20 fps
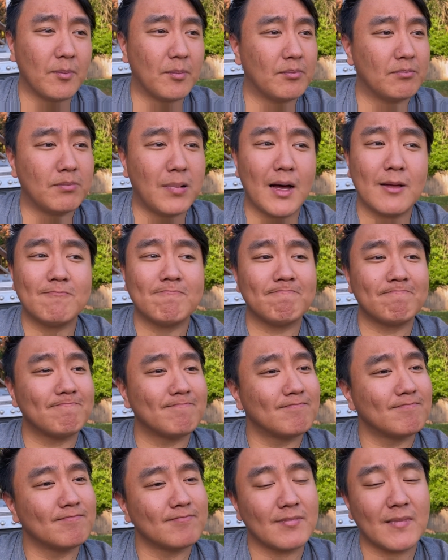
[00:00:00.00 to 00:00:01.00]
But
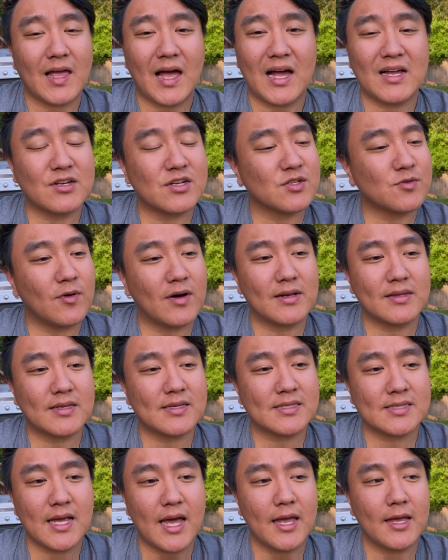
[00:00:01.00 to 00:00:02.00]
I just wanted
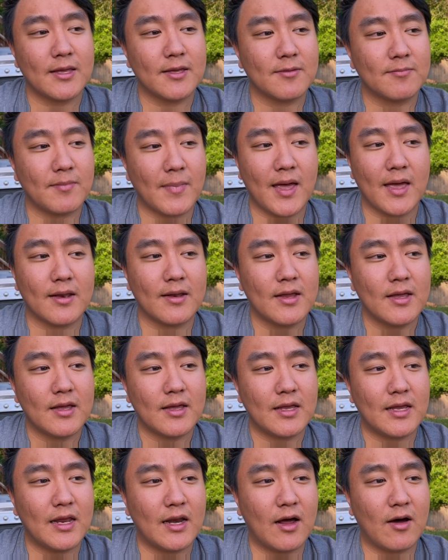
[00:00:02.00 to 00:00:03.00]
to say, man,
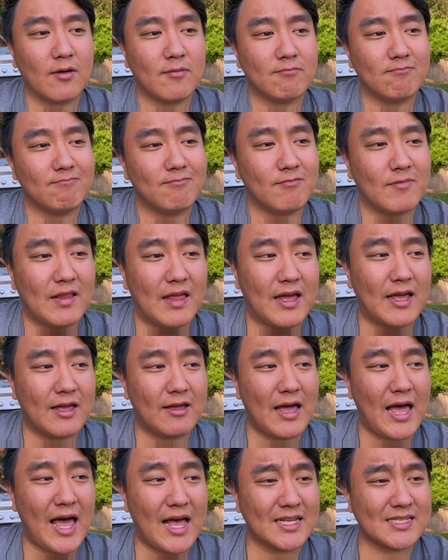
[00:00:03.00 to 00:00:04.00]
you know,
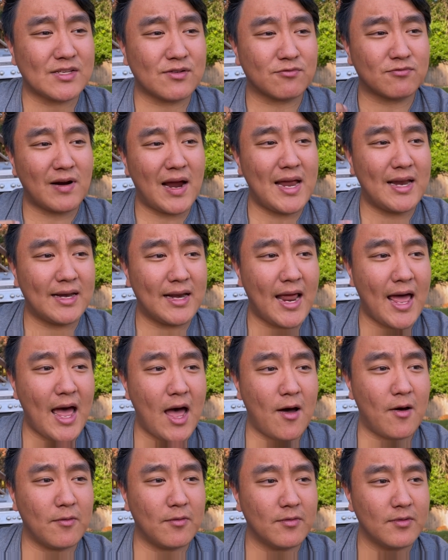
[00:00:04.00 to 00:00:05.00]
as of right
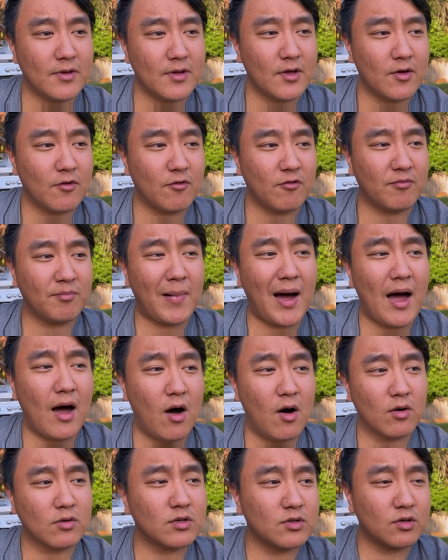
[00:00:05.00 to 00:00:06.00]
now, my
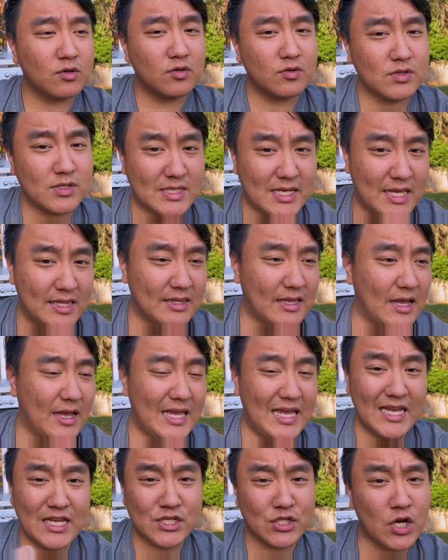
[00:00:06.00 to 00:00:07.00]
uncles in the
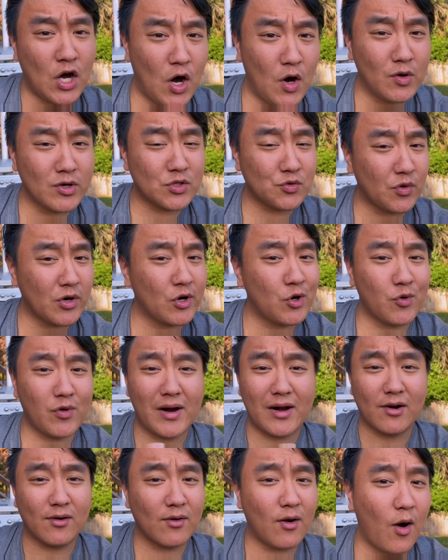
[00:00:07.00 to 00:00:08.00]
East Coast, we're
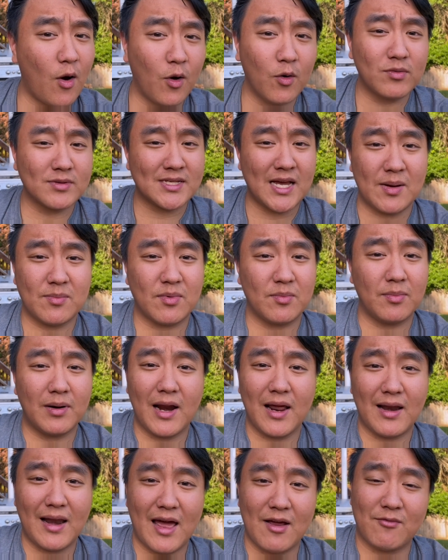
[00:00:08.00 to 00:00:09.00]
creating our own type of
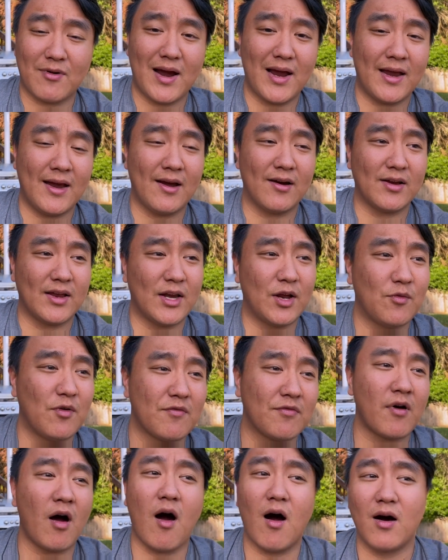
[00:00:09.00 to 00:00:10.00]
bloodline right here, you know,
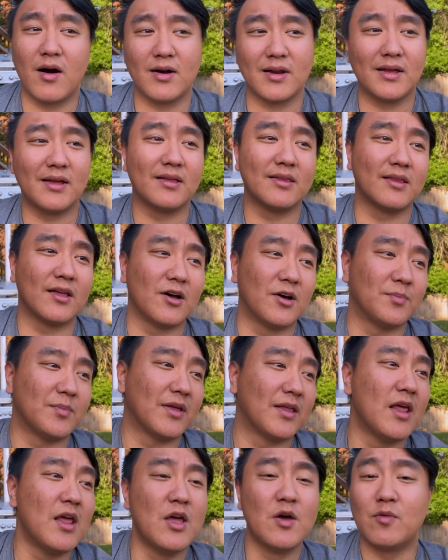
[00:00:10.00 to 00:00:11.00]
with Cardi and them
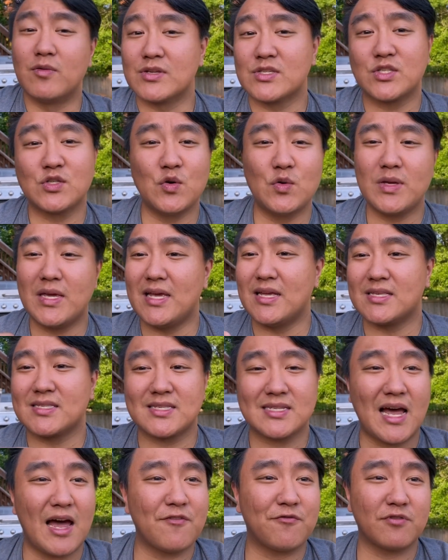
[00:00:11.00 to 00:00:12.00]
and with Suki and
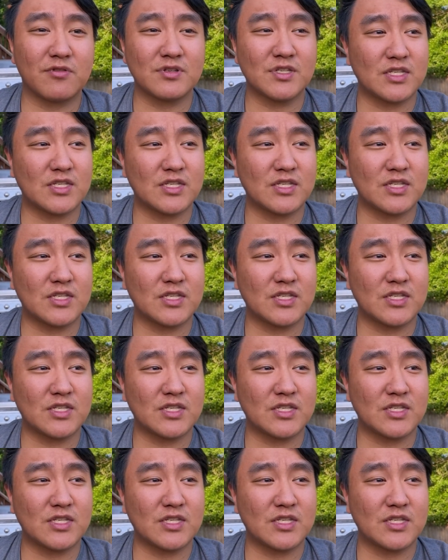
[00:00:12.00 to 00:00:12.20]
Cypher.